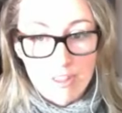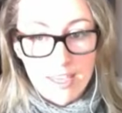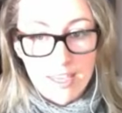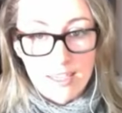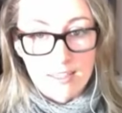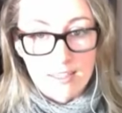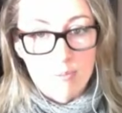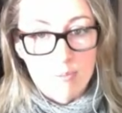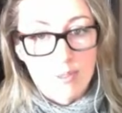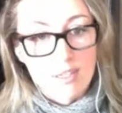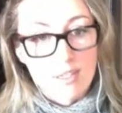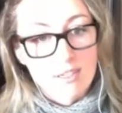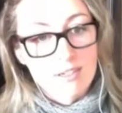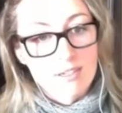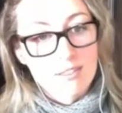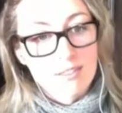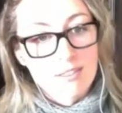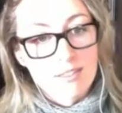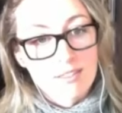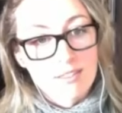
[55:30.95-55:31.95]
things
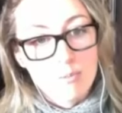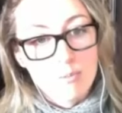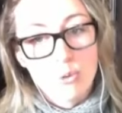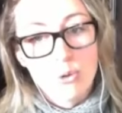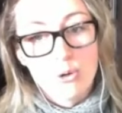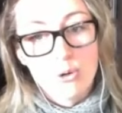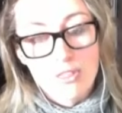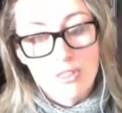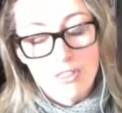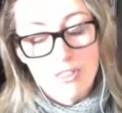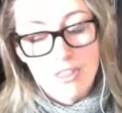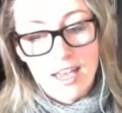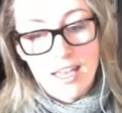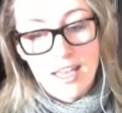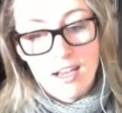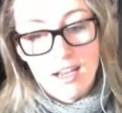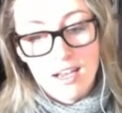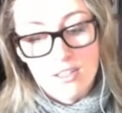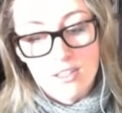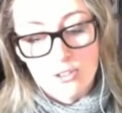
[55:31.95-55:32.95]
because it's important
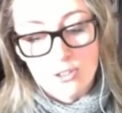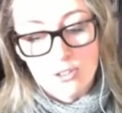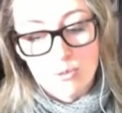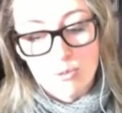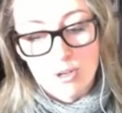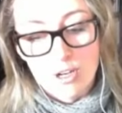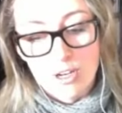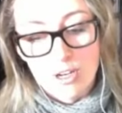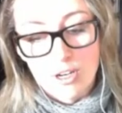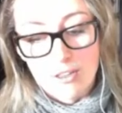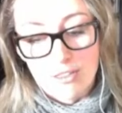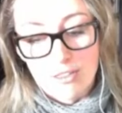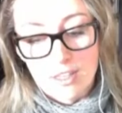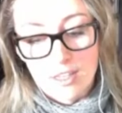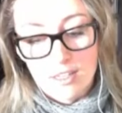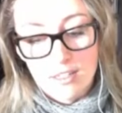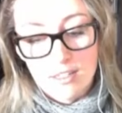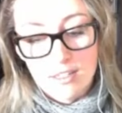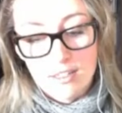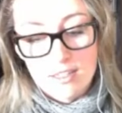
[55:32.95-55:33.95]
that I do work
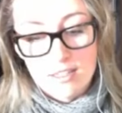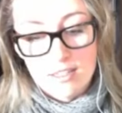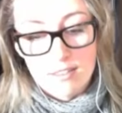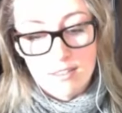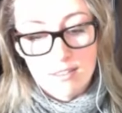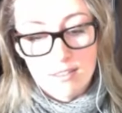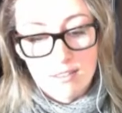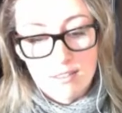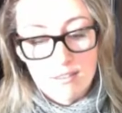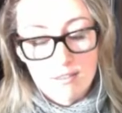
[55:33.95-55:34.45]
that is,